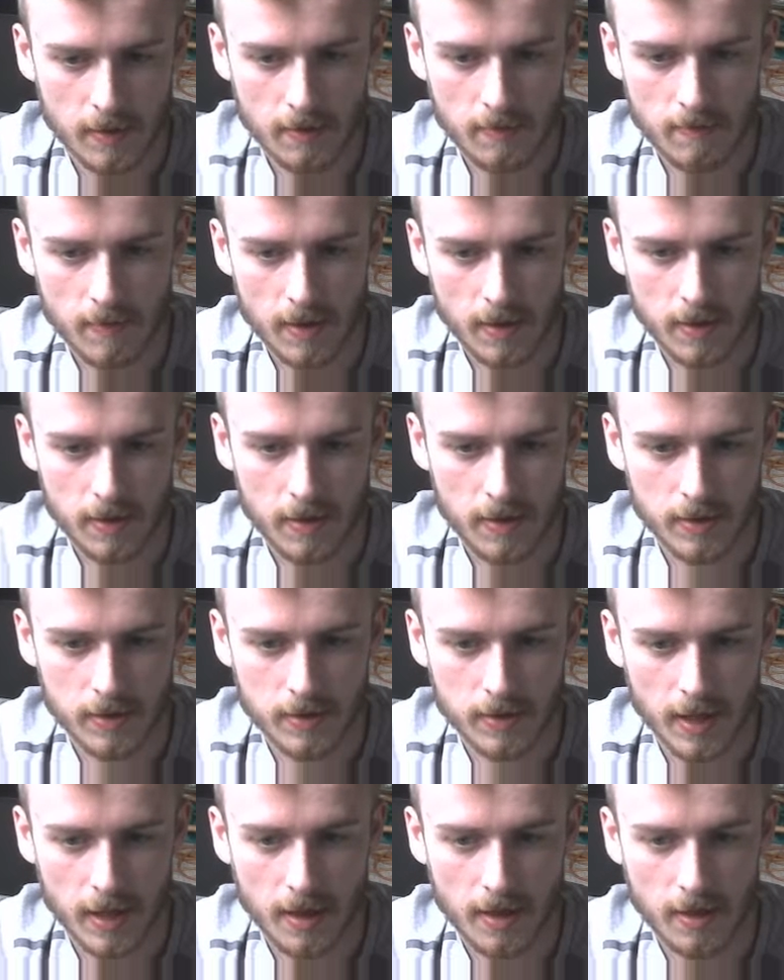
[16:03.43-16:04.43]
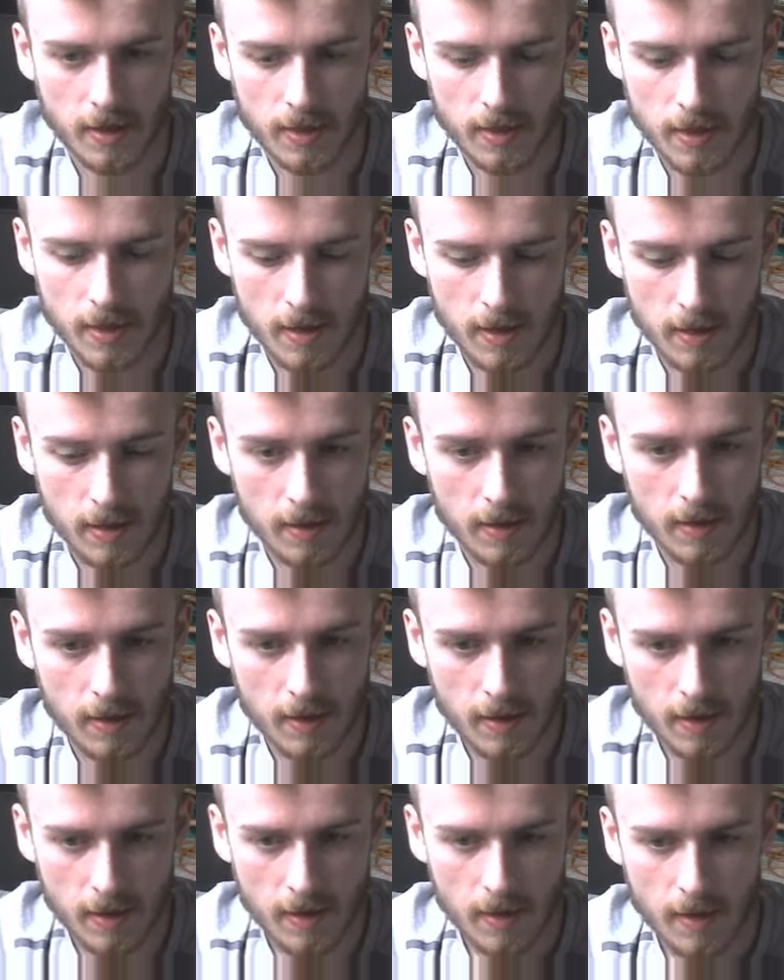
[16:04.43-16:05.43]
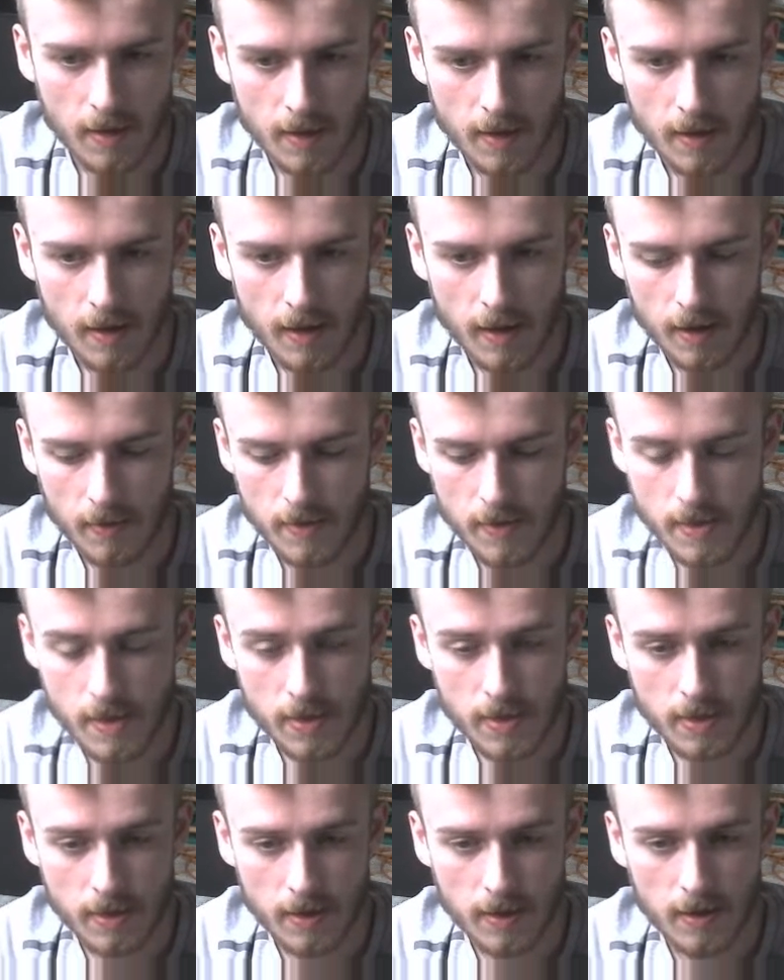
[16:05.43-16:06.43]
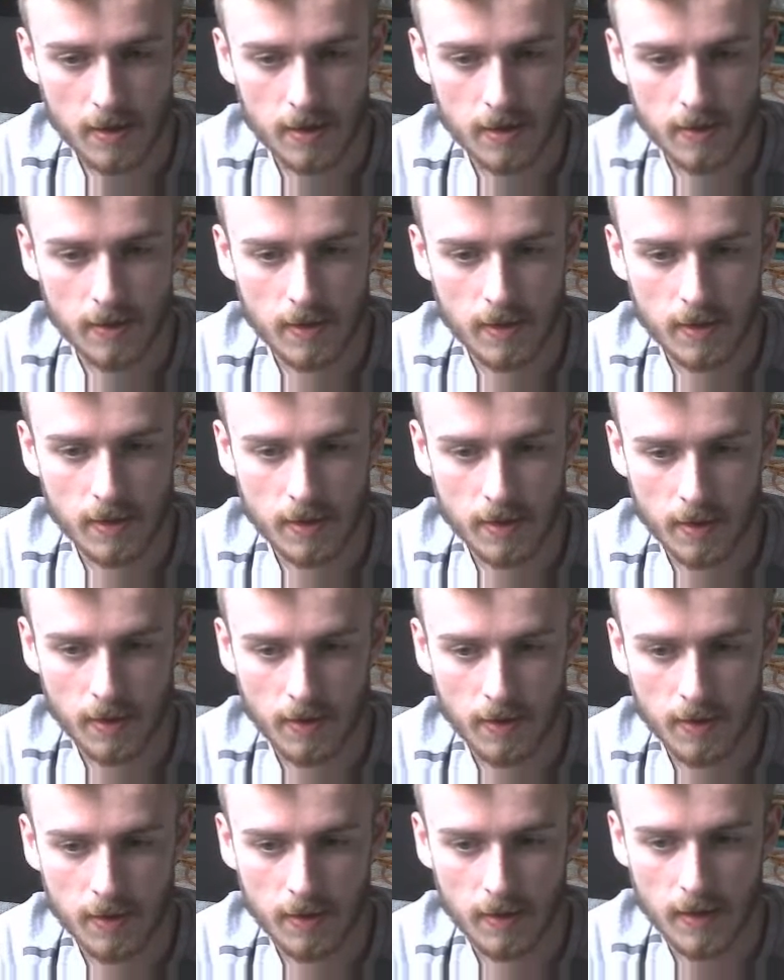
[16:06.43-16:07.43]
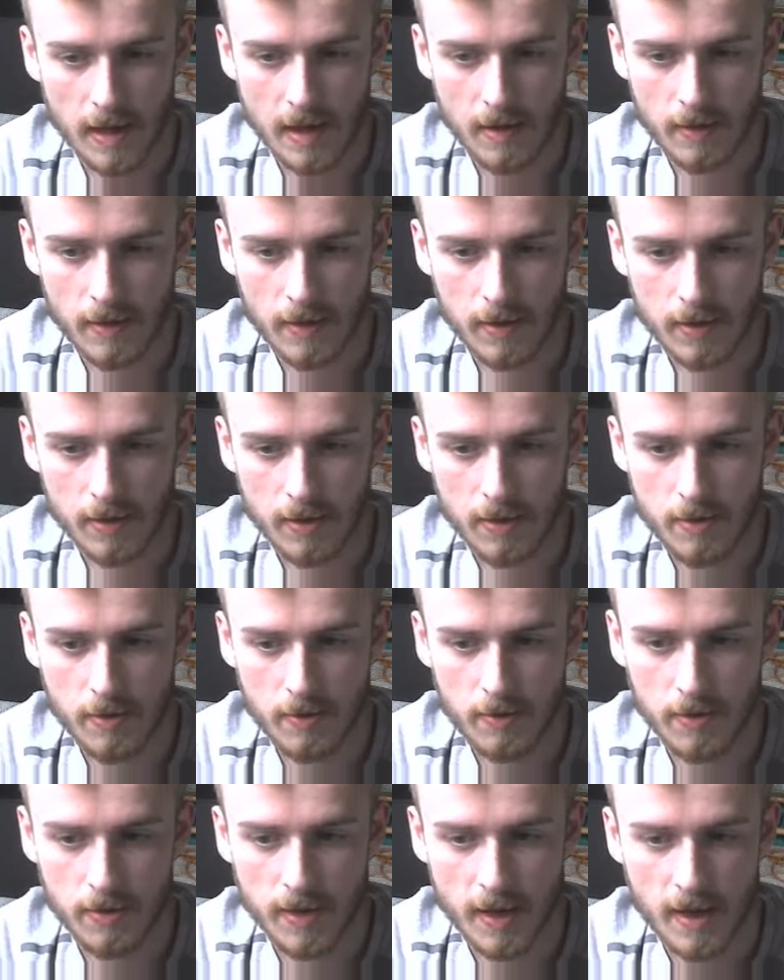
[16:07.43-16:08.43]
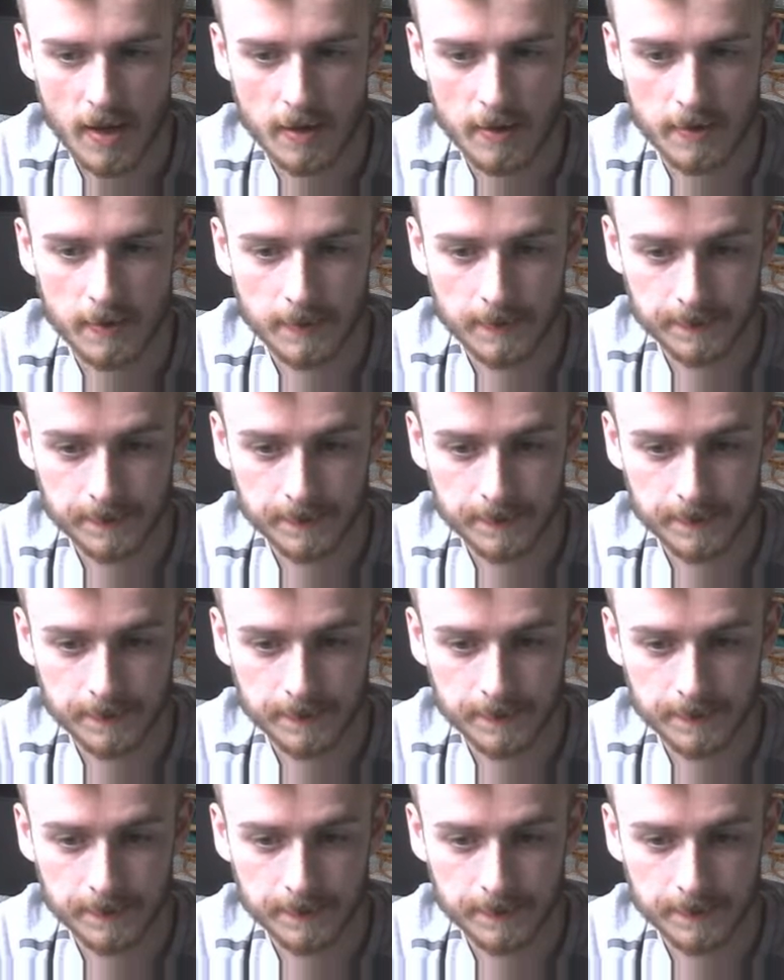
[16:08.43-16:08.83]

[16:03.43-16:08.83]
message async, and what this is going to do is it's going to allow us to send